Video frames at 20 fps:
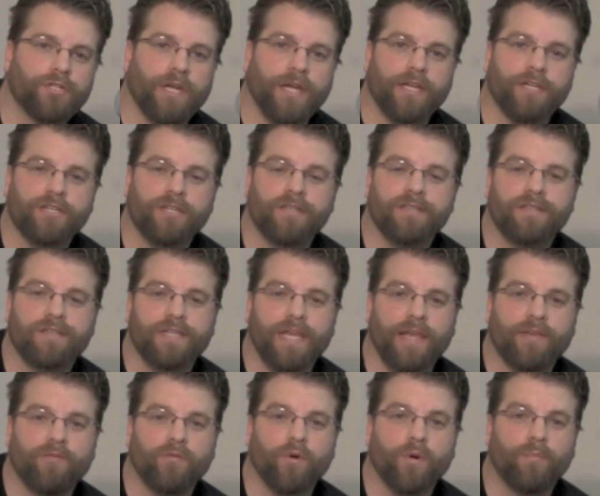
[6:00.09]
change can
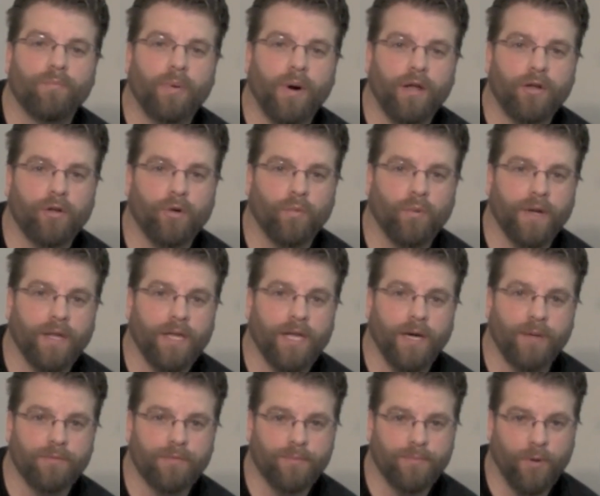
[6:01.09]
save you a bundle when it
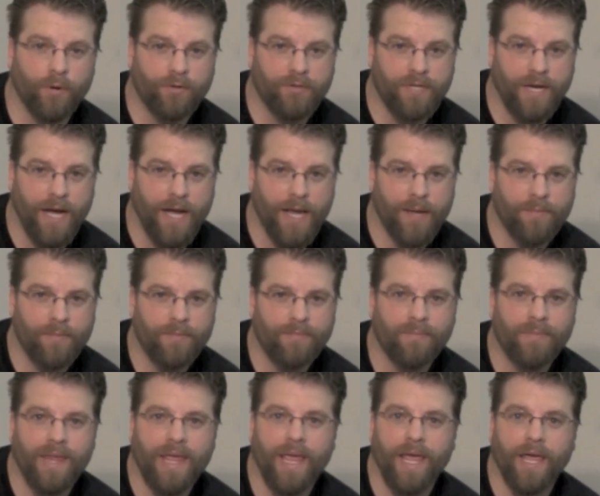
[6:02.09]
comes to both
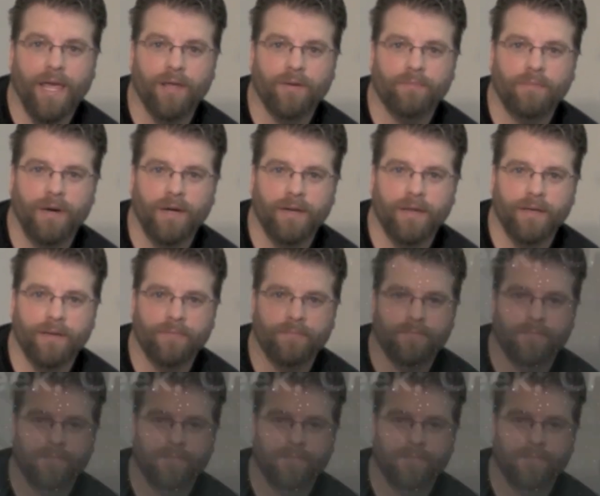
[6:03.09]
time and money.